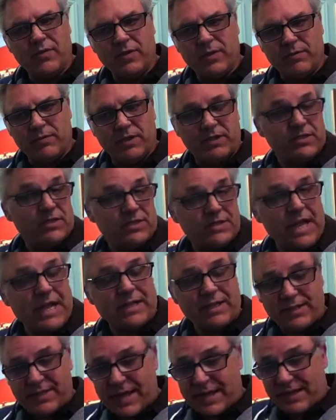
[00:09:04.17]
it's
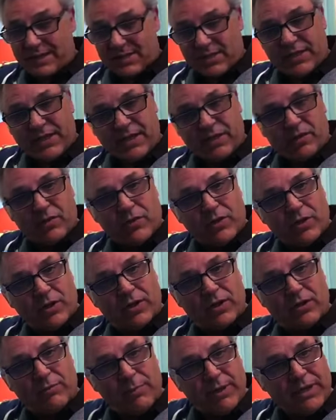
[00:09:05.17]
exactly that. It's a needle. They're
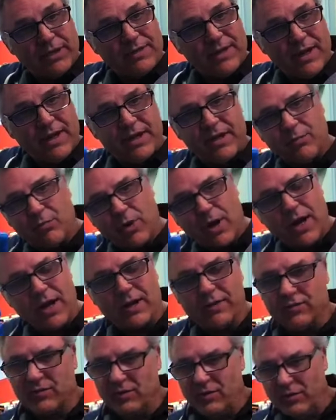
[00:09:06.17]
little bitty tiny
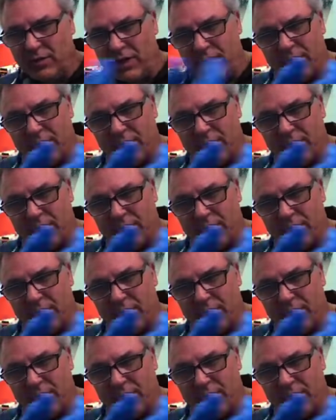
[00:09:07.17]
rods,